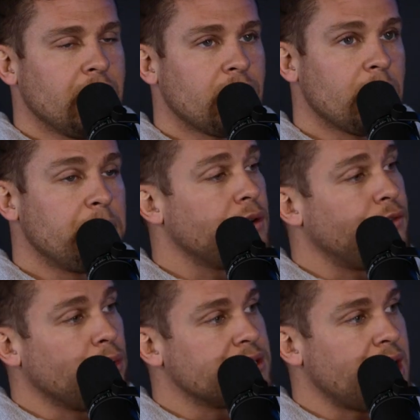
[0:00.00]
they're a
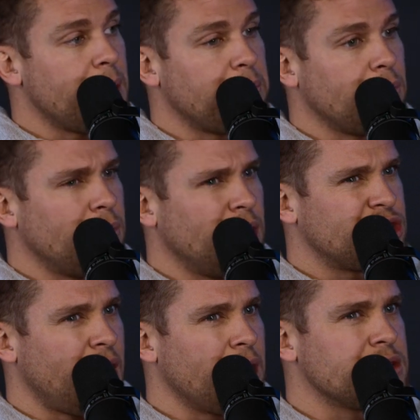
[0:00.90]
beautiful example, a
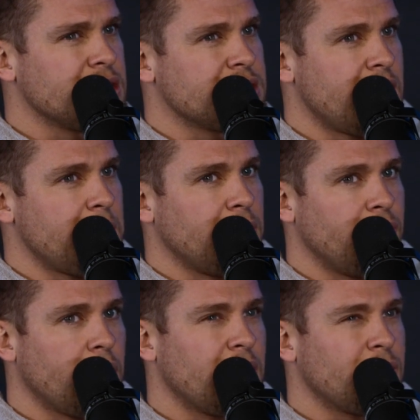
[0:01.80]
challenging example
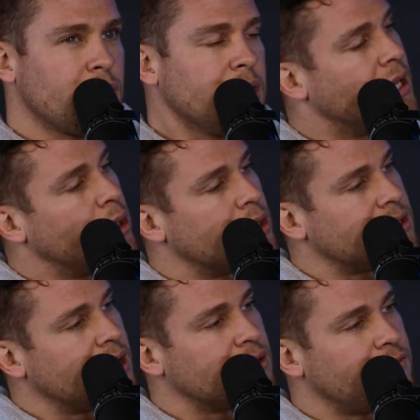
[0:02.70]
of what it really
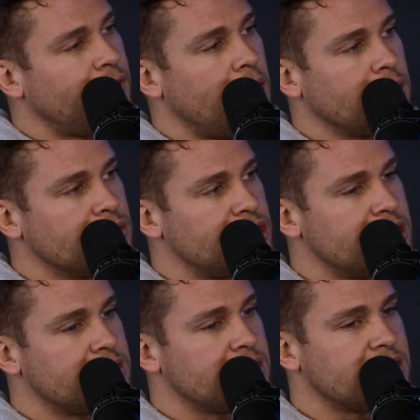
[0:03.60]
looks like to follow
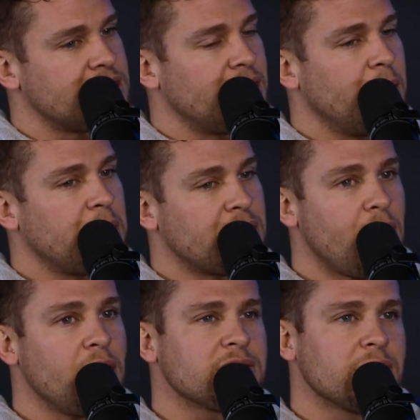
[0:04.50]
Jesus. But
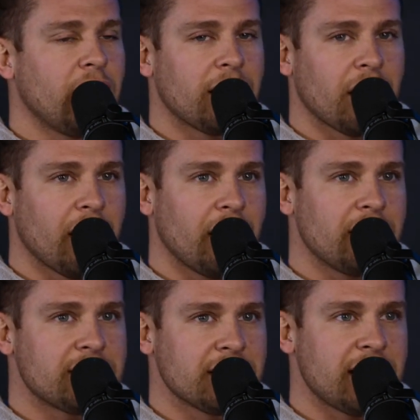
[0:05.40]
they're also like
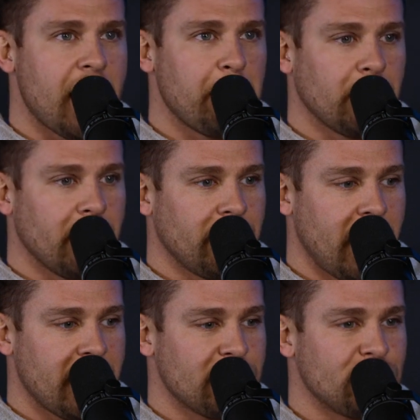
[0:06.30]
this example of
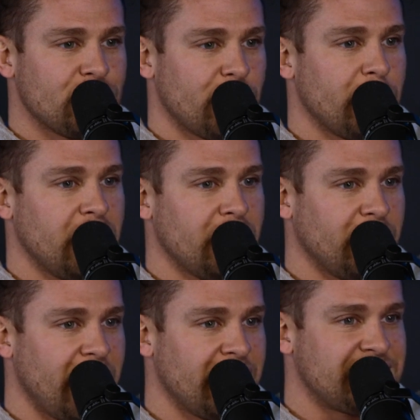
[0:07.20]
like the journey of
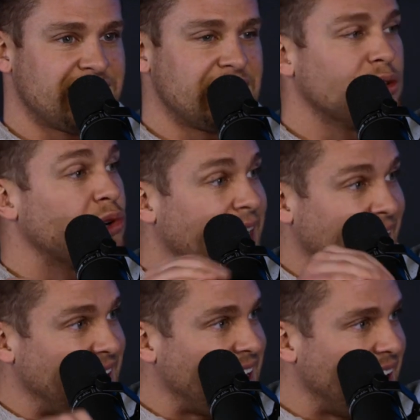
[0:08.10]
like still
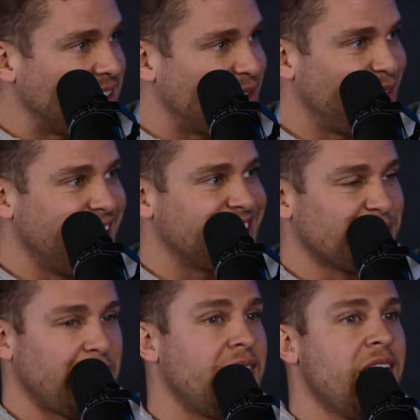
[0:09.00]
getting it, right?
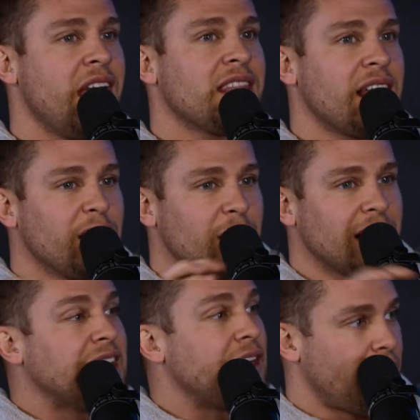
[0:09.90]
So they
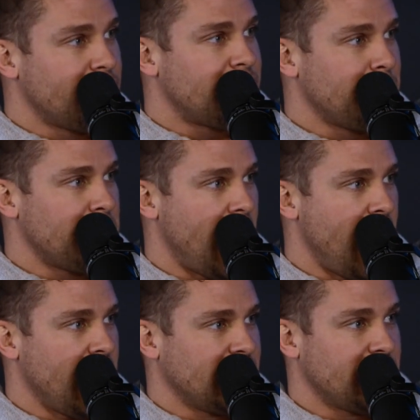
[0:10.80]
literally leave everything
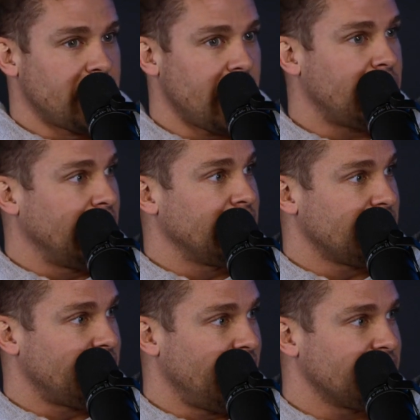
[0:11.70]
behind and then they cling
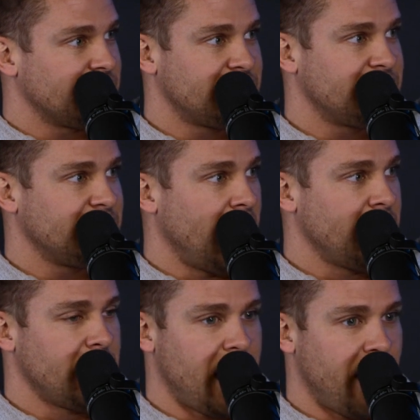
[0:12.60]
to things and
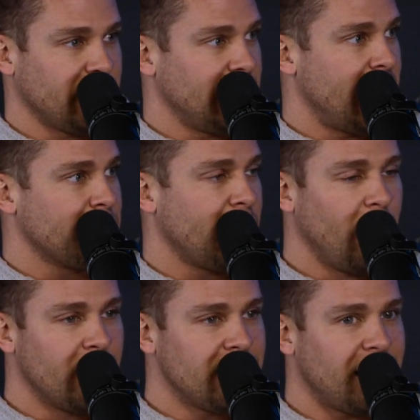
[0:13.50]
then they have to let them
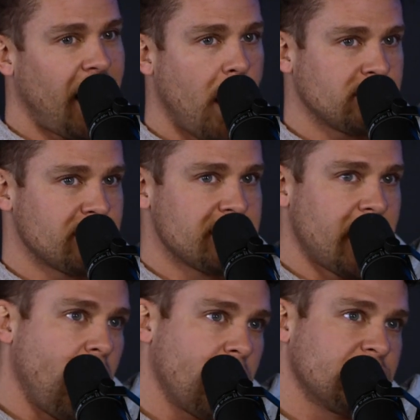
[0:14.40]
go. And how true is
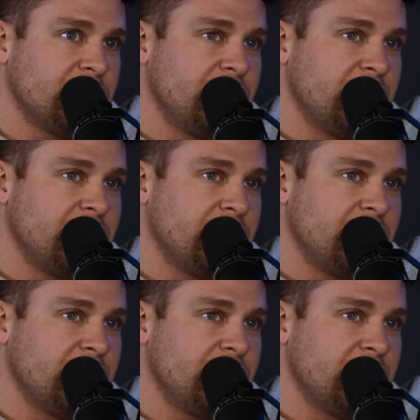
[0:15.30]
that?